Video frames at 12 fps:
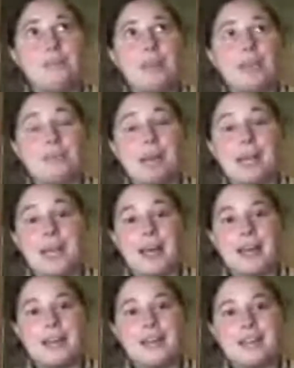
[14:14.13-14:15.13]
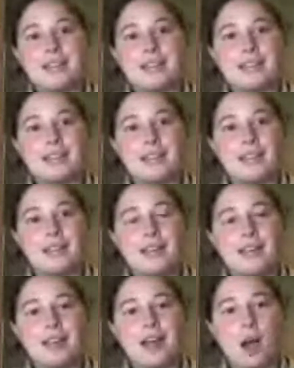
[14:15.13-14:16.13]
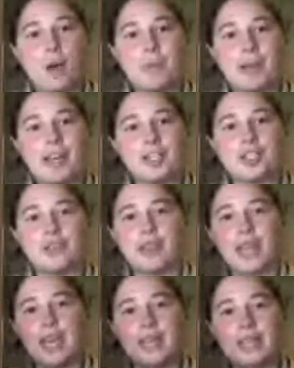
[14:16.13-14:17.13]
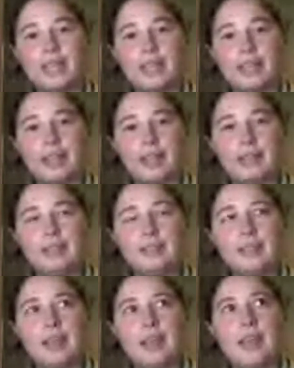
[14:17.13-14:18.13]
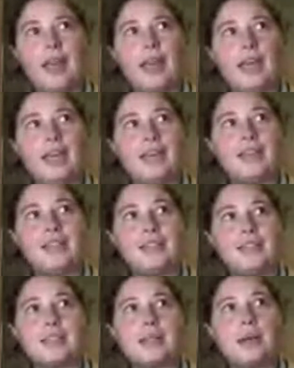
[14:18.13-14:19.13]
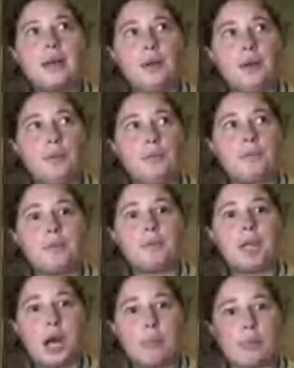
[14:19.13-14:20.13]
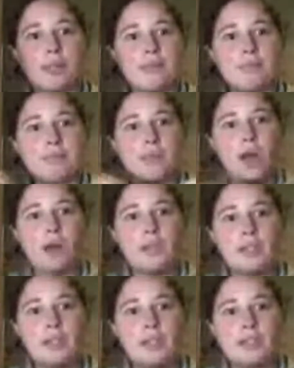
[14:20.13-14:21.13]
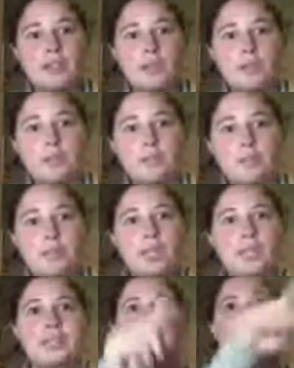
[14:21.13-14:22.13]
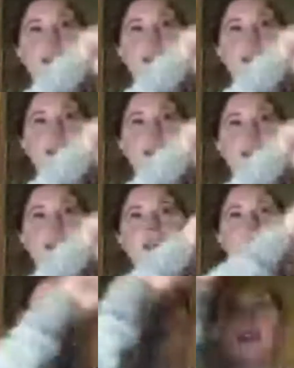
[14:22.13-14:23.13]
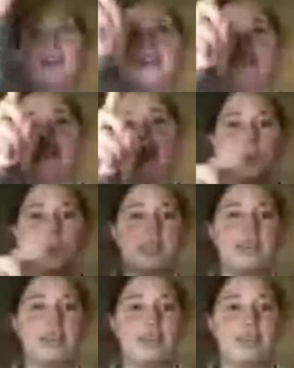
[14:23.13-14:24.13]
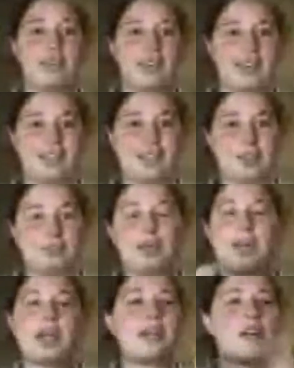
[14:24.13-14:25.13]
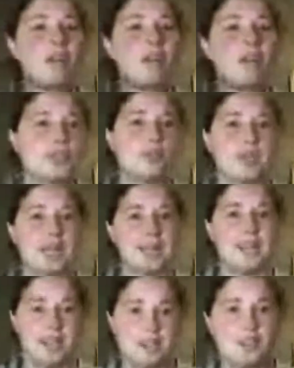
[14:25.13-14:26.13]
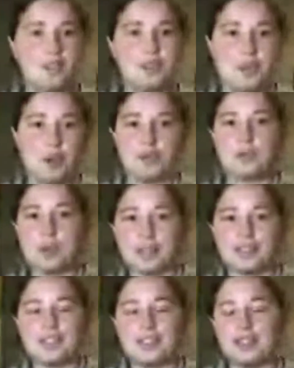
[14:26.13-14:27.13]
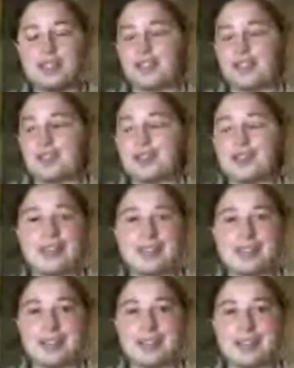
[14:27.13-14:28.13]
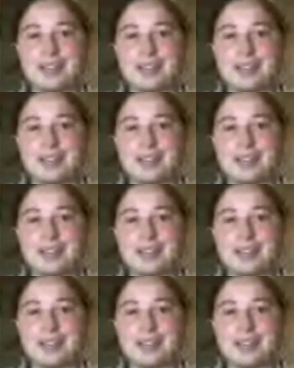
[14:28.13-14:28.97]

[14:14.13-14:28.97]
in my head is a combination of Candyland and Monopoly, obviously, because I can, like, it goes like this, but I also like the go directly to jail, do not collect $200.